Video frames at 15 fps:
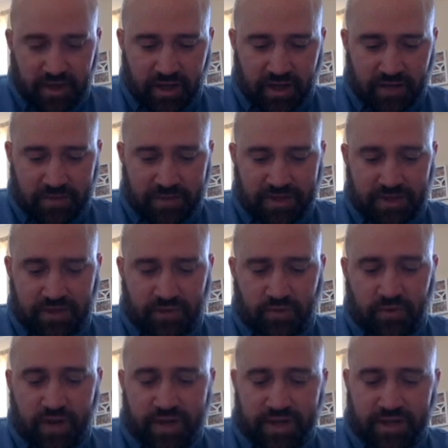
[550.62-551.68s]
As mentioned
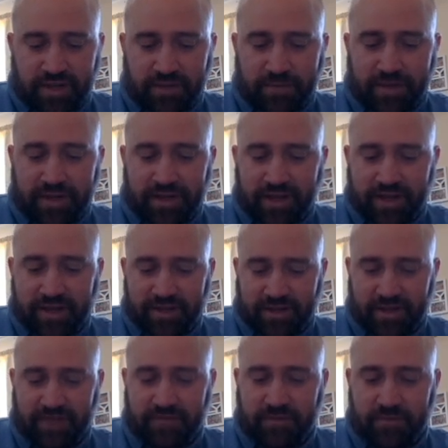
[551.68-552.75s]
already, the main
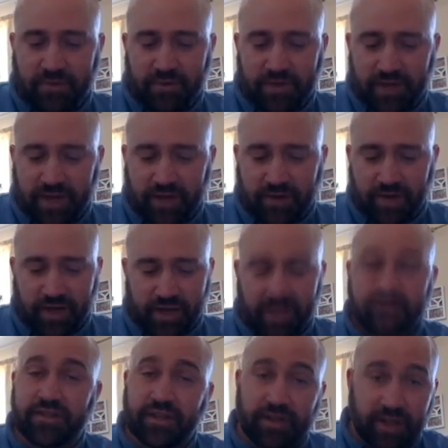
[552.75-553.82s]
legacy of the modern era
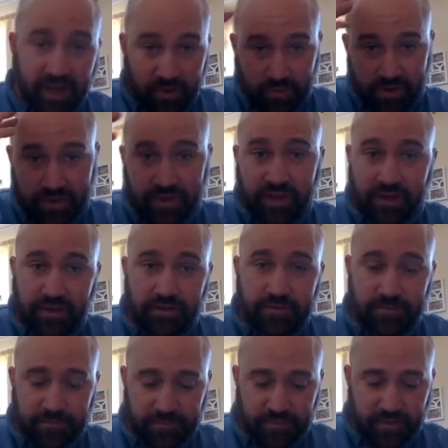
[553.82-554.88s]
is in how we think.
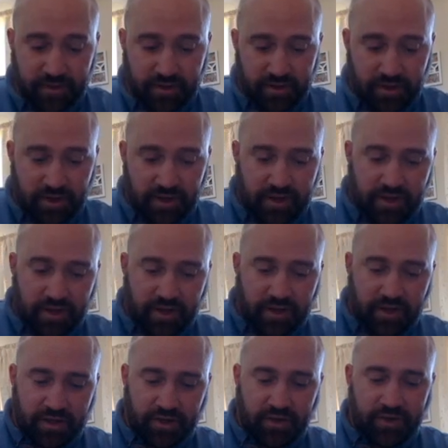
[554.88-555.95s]

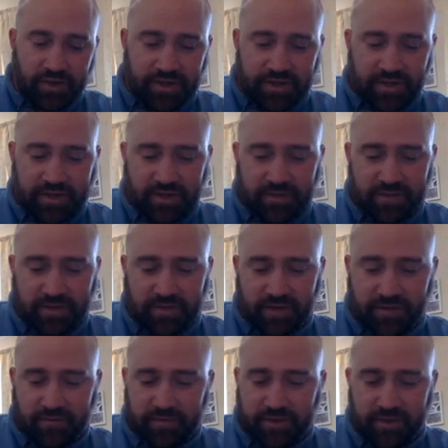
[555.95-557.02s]
The only systems of
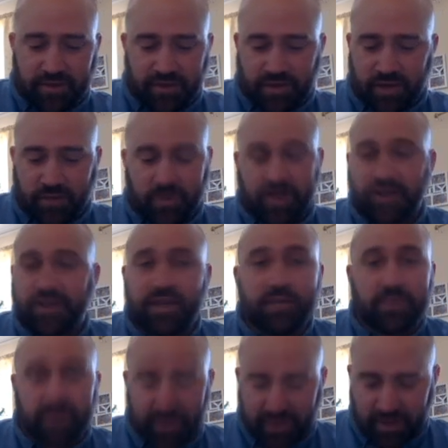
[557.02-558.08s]
government that we deem
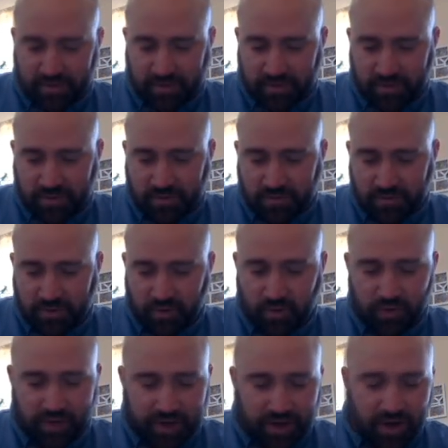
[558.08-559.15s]
acceptable or
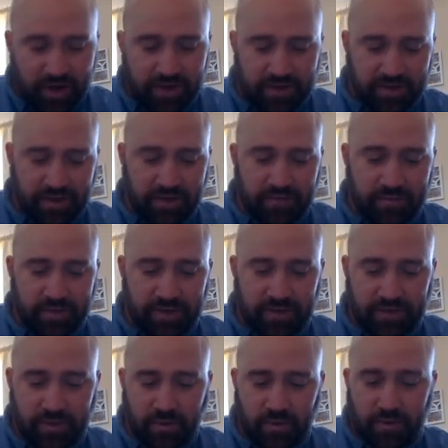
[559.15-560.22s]
regard as government
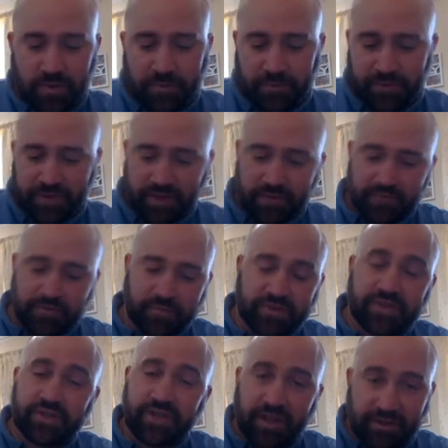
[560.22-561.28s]
at all come from
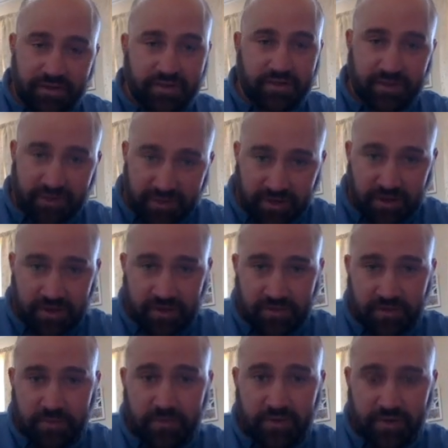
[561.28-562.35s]
since the start of
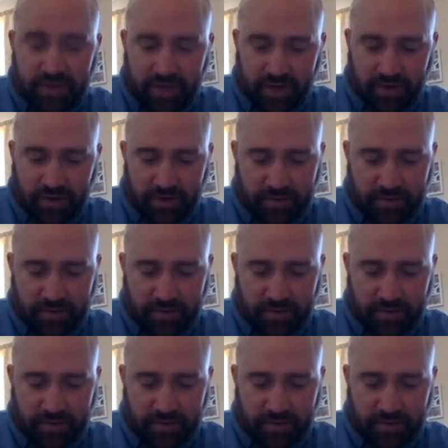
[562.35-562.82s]
the modern era.